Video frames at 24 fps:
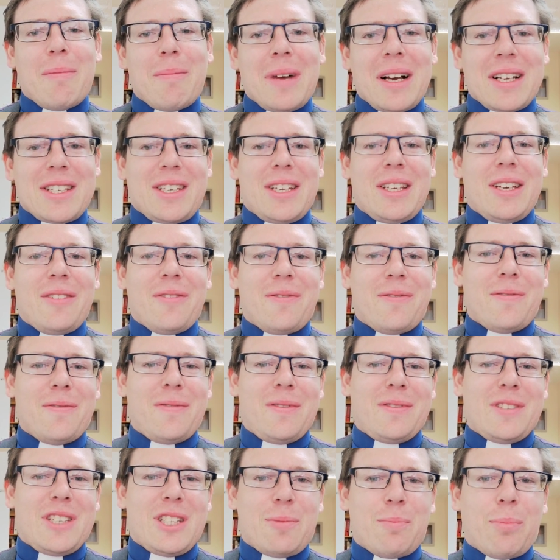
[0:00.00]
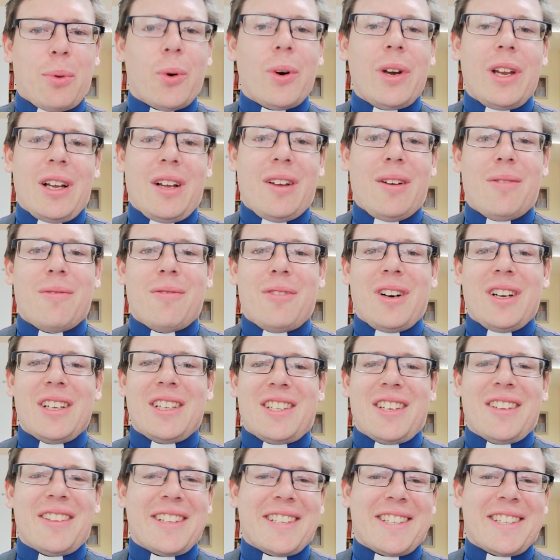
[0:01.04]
a massive spoiler right